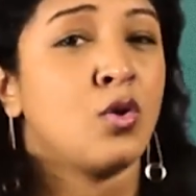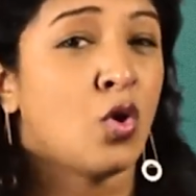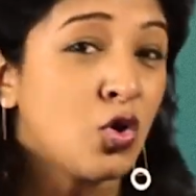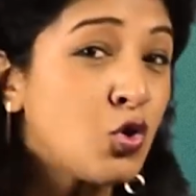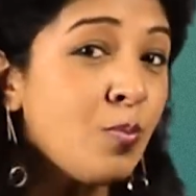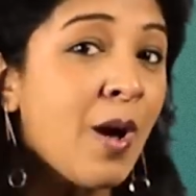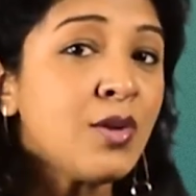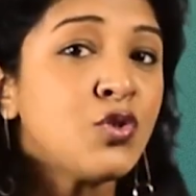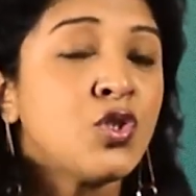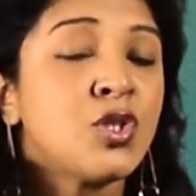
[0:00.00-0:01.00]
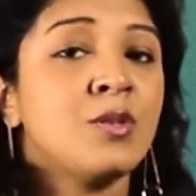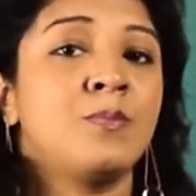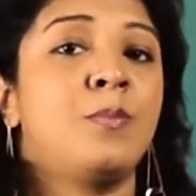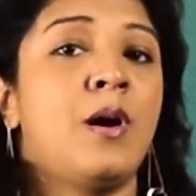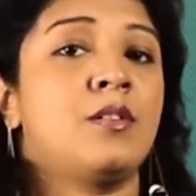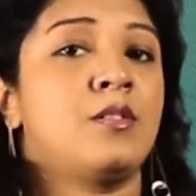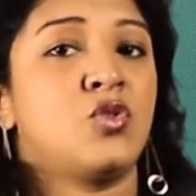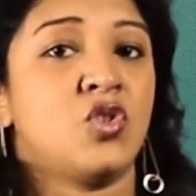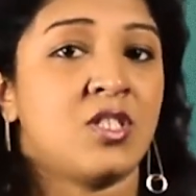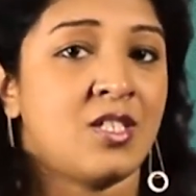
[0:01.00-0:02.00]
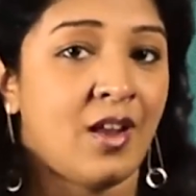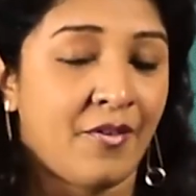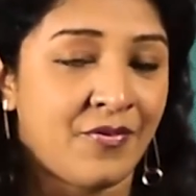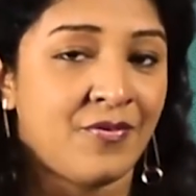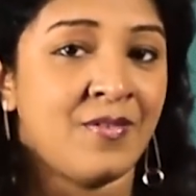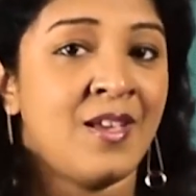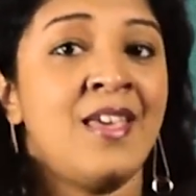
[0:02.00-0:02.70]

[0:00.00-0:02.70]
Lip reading: Not too much, but just enough.